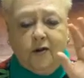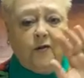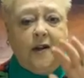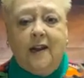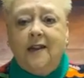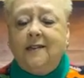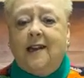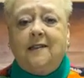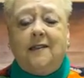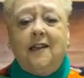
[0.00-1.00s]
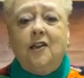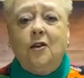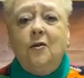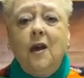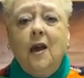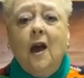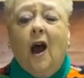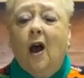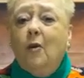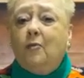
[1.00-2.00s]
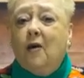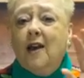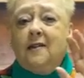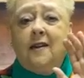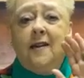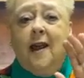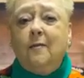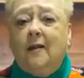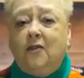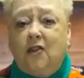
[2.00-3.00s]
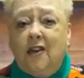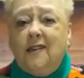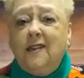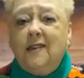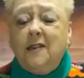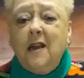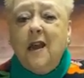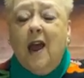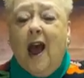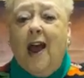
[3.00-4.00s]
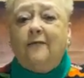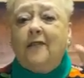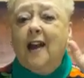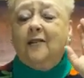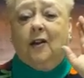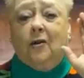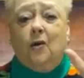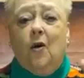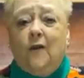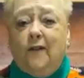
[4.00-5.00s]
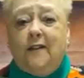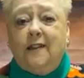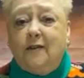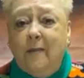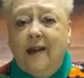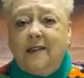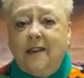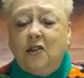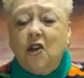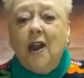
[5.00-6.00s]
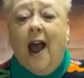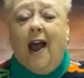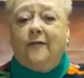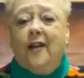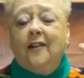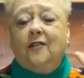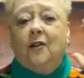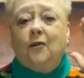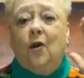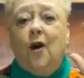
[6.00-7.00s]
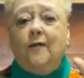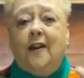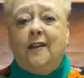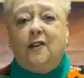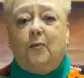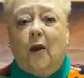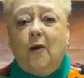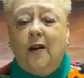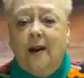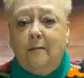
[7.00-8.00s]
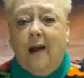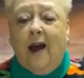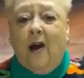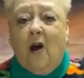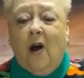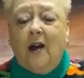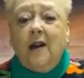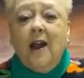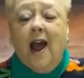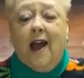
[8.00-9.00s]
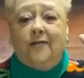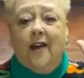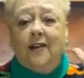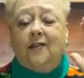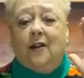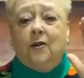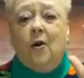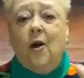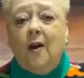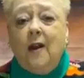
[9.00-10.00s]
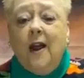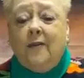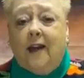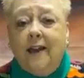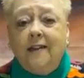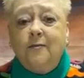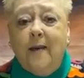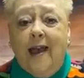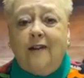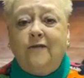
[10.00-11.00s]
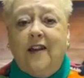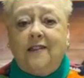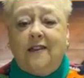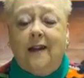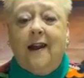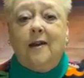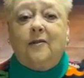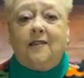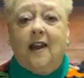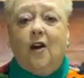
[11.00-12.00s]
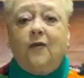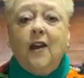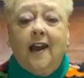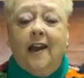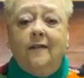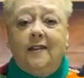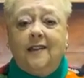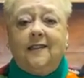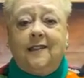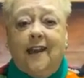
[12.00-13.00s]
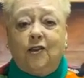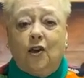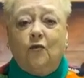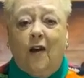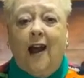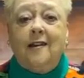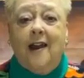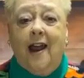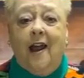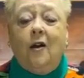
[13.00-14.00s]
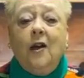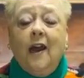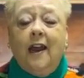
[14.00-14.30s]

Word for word: on your knees. I see you. Oh, praise the name of Jesus. I thank the Lord for this message. I thank the Lord that it's burning in my heart. I thank the Lord that He's manifesting Himself in this session right now